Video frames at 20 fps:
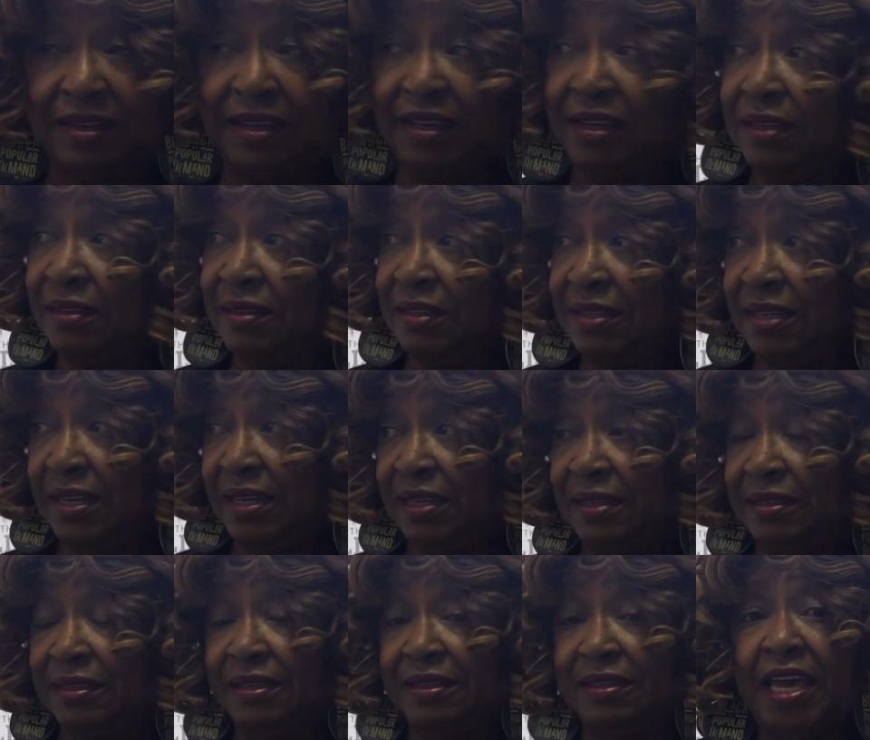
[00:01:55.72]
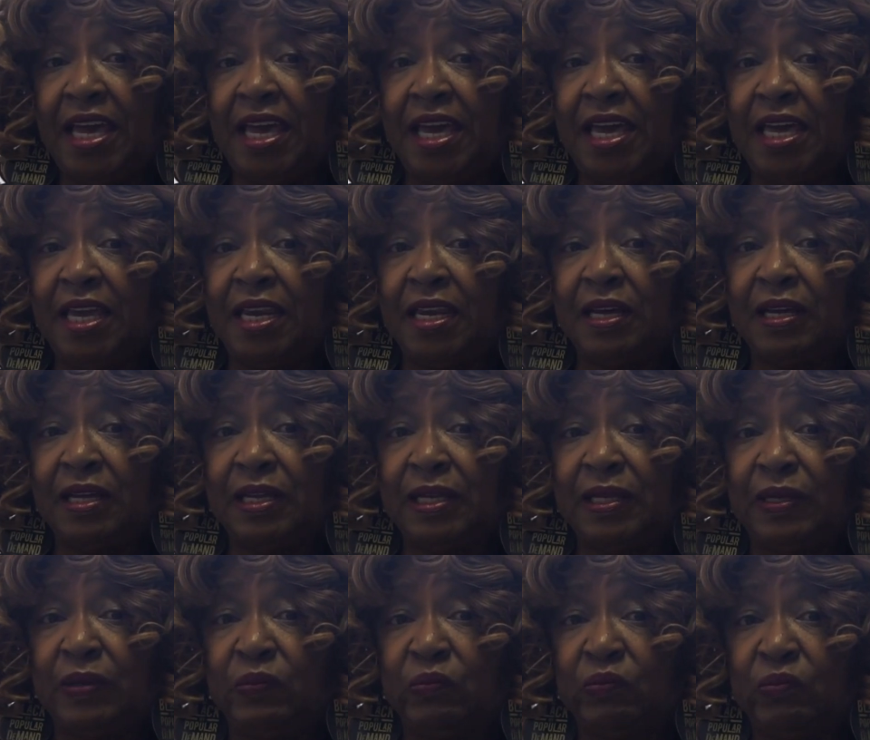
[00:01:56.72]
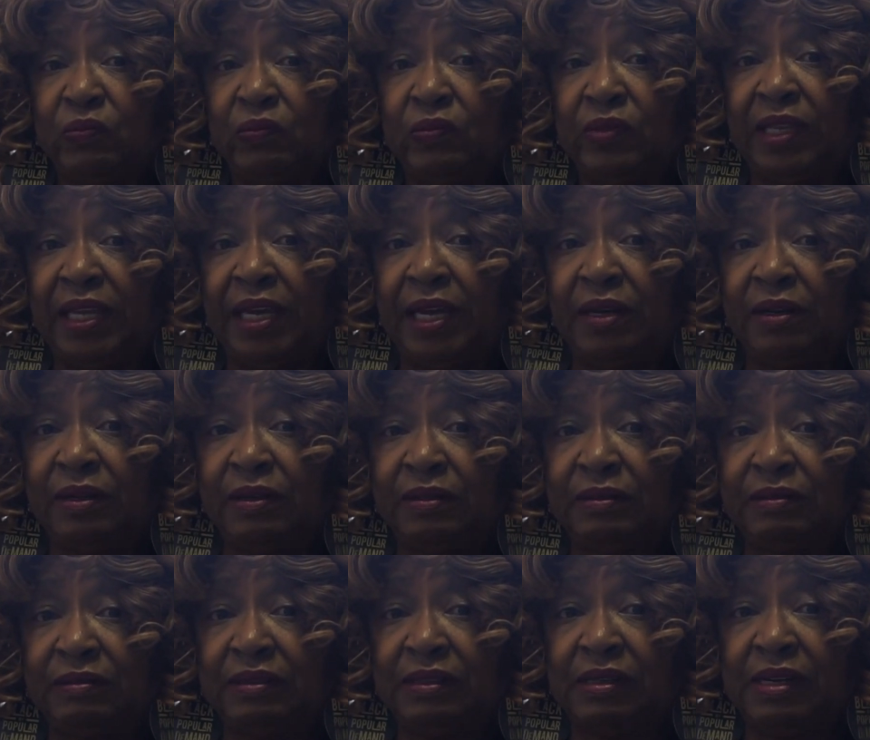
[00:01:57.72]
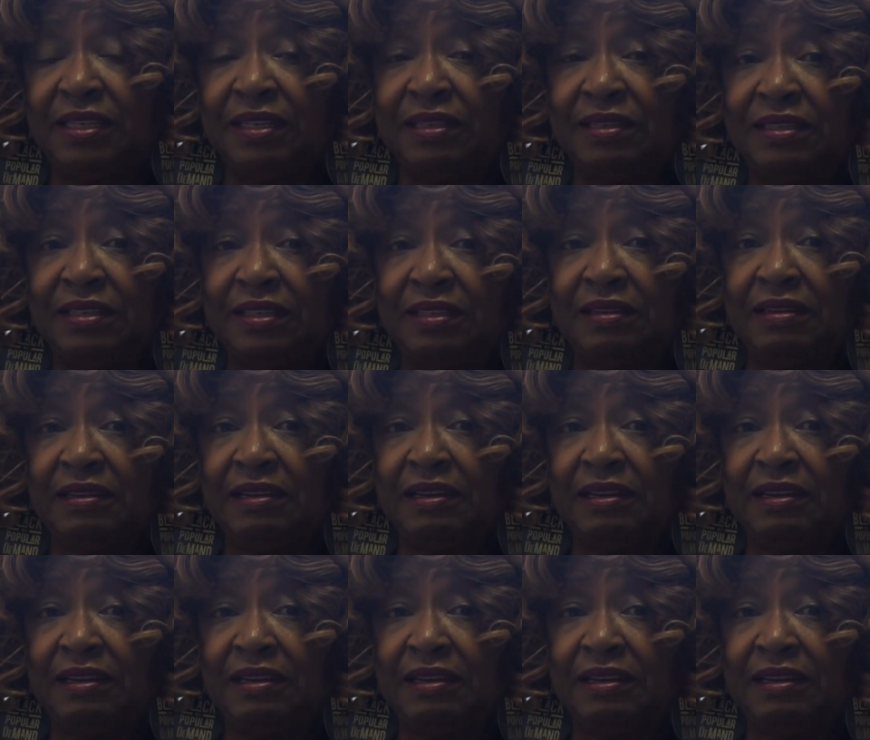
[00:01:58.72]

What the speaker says: in Staunton, and later attended